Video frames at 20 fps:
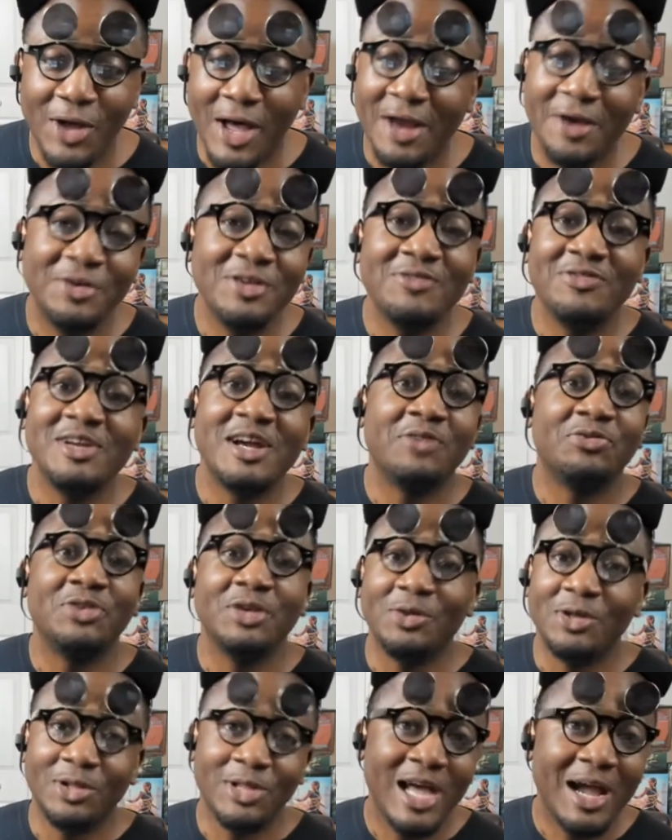I don't even have
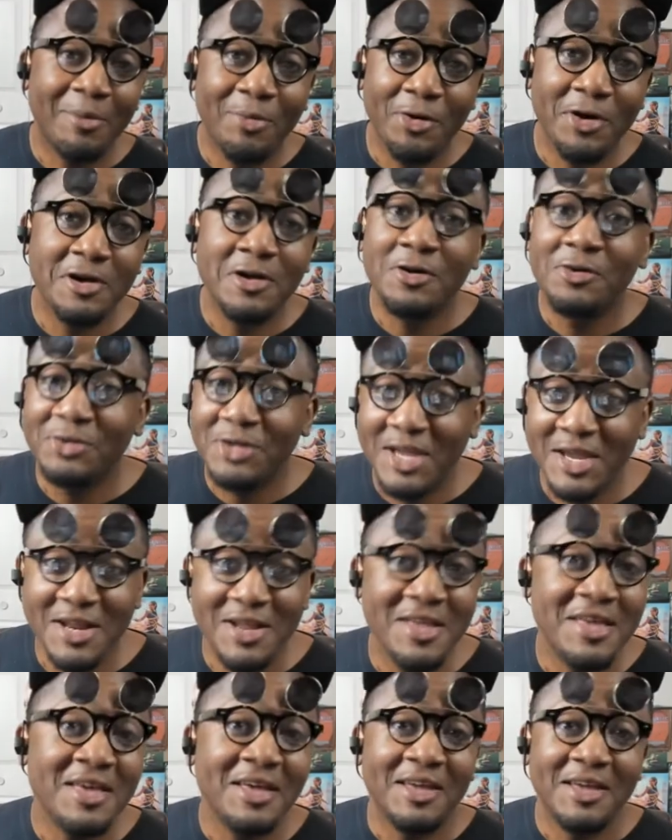to elaborate on
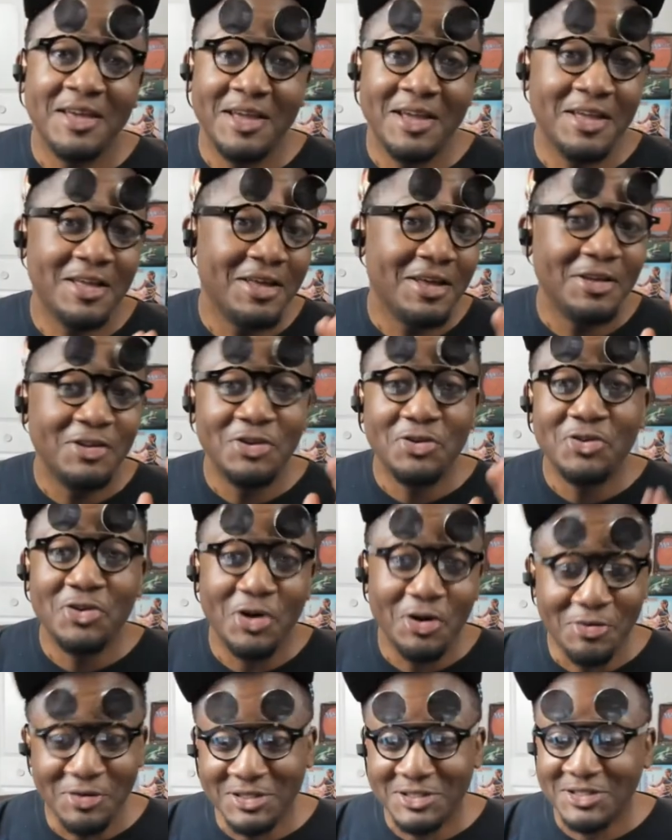that. You
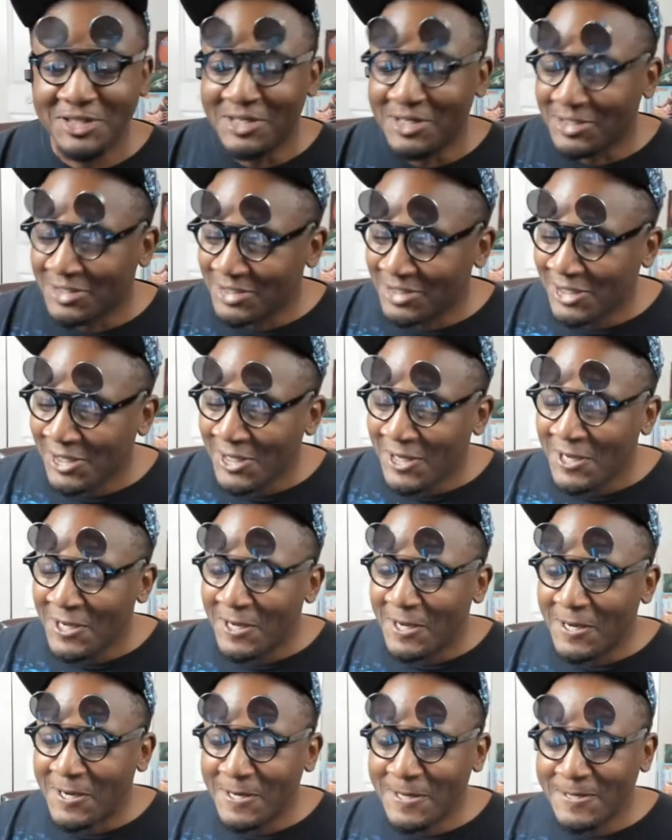know, it sucks.
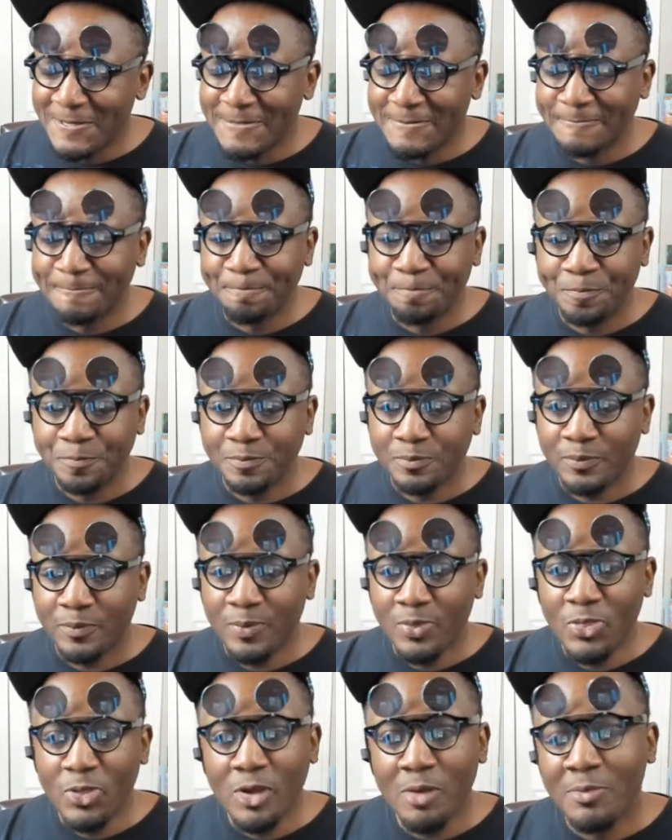But
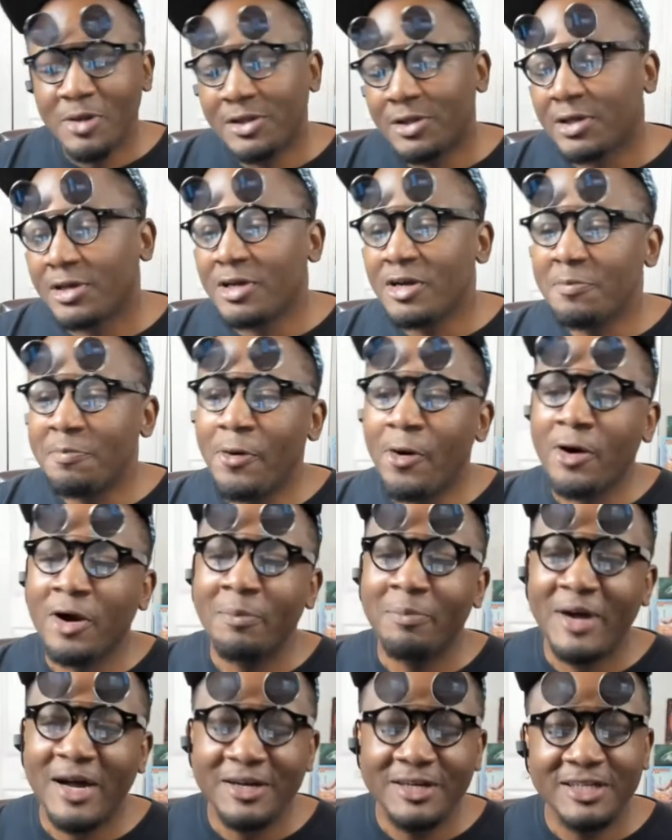the good part
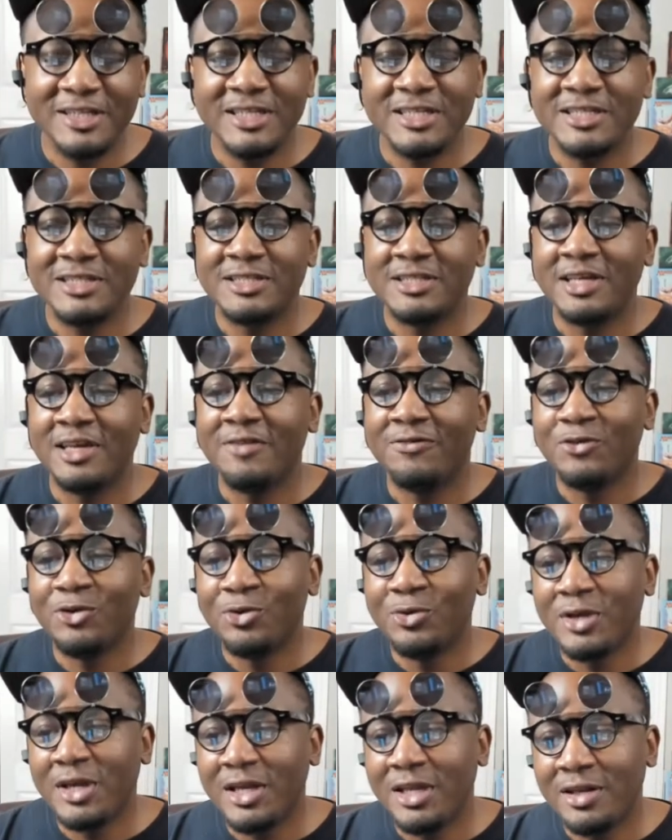about it is,
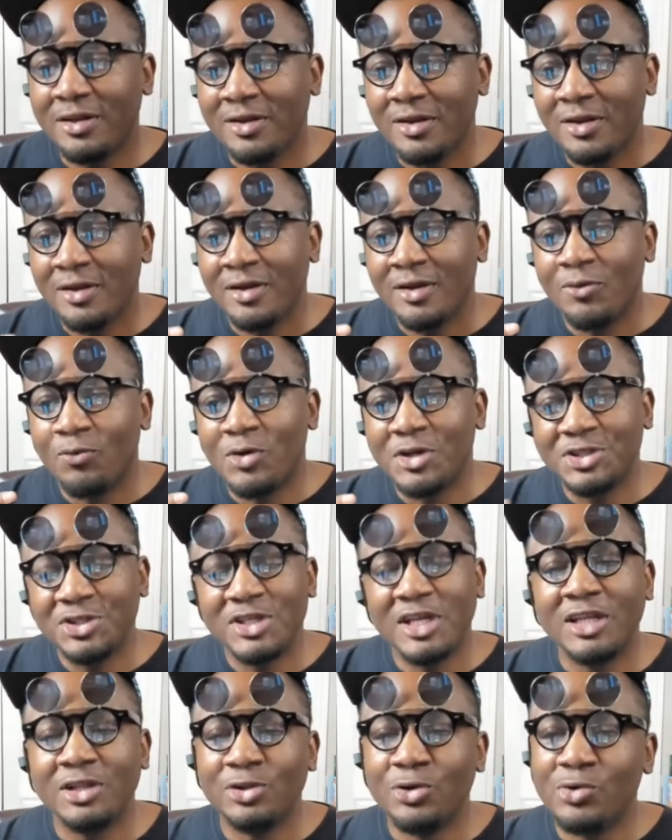once you
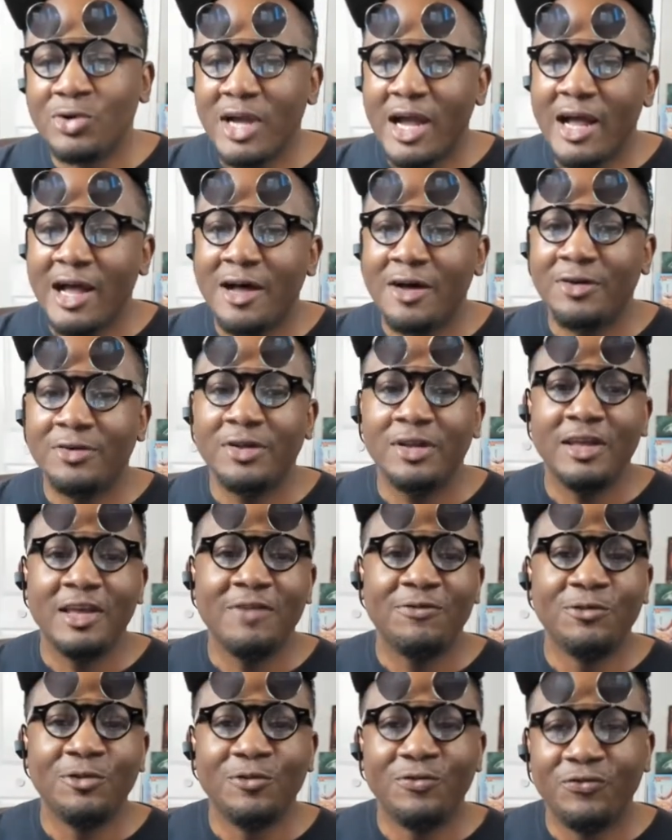get Lukka out,
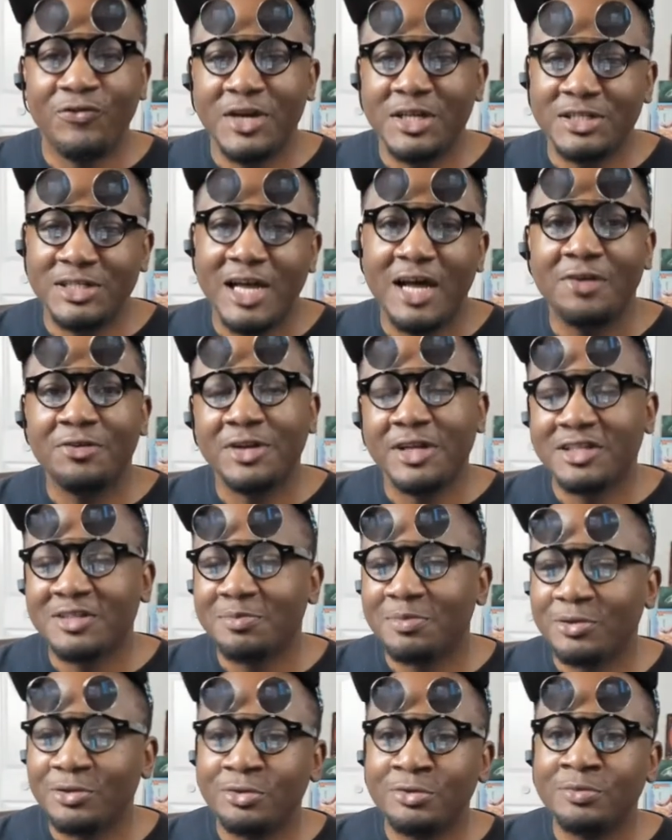if you fetch out
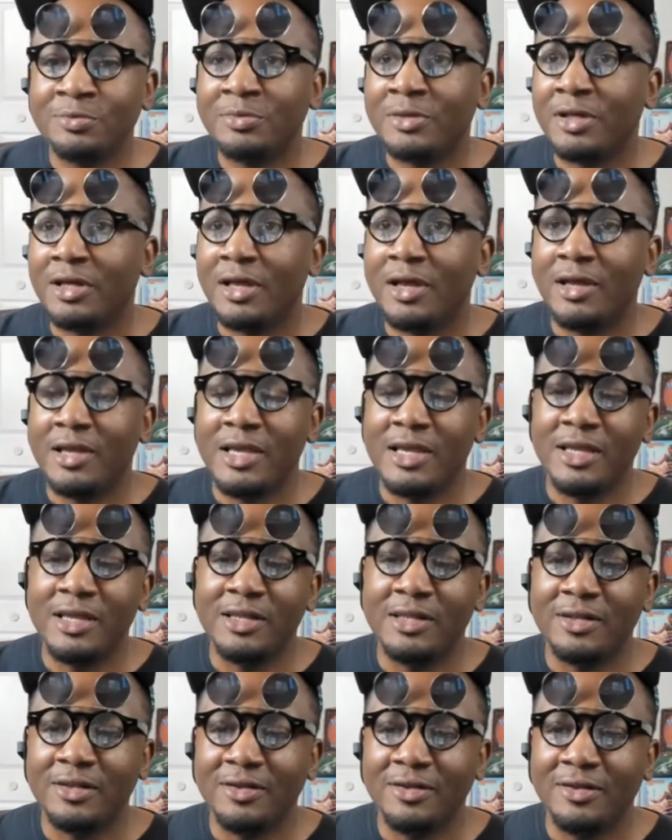Nyxbloom,
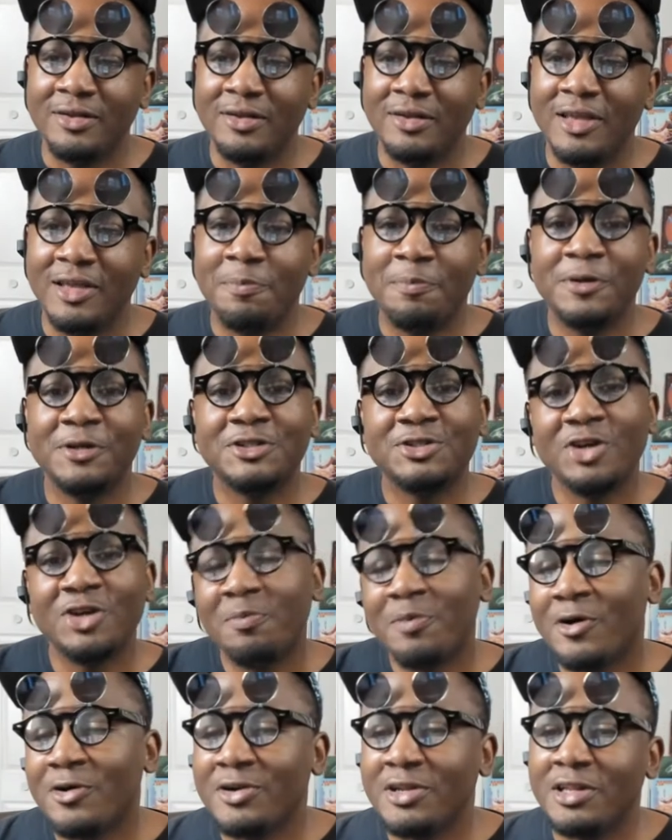and it puts your
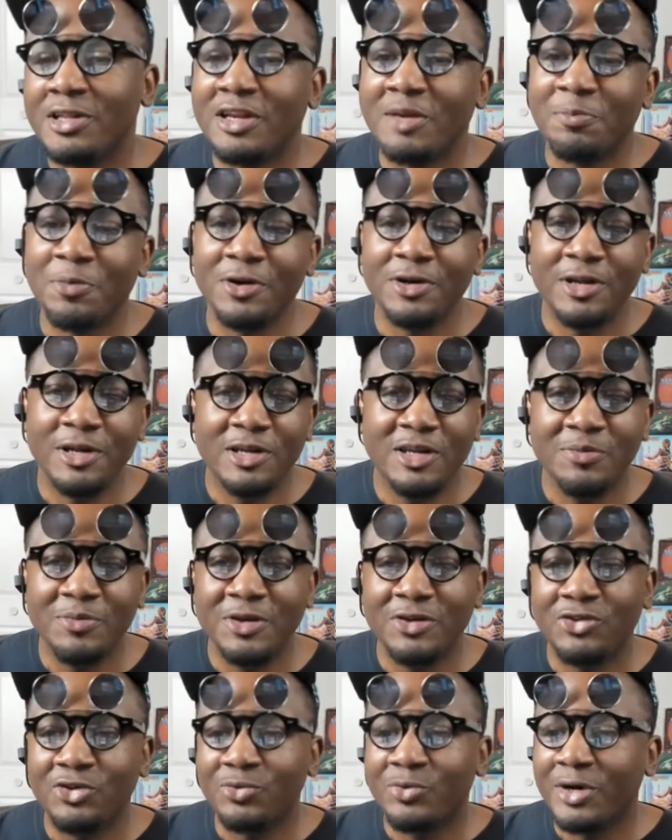opponent in a
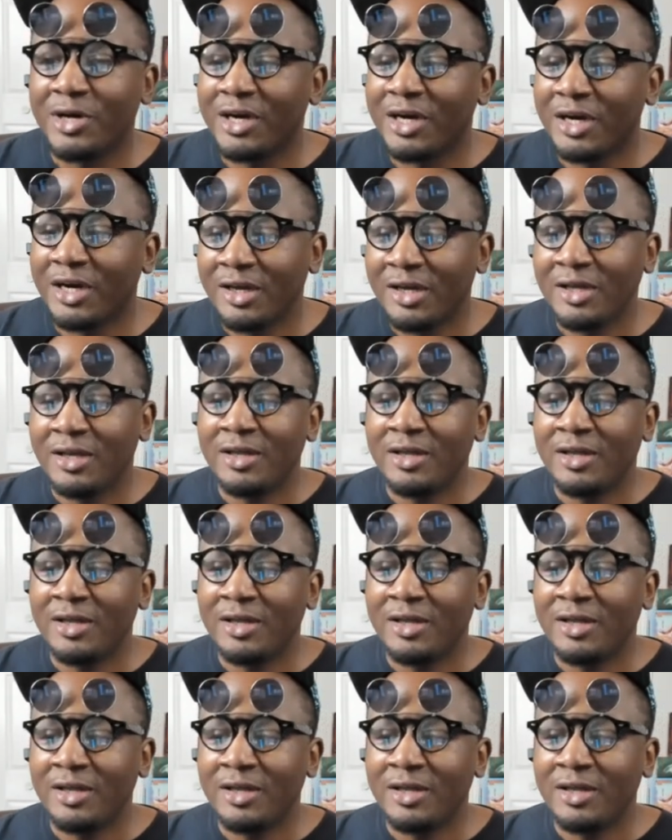predicament to where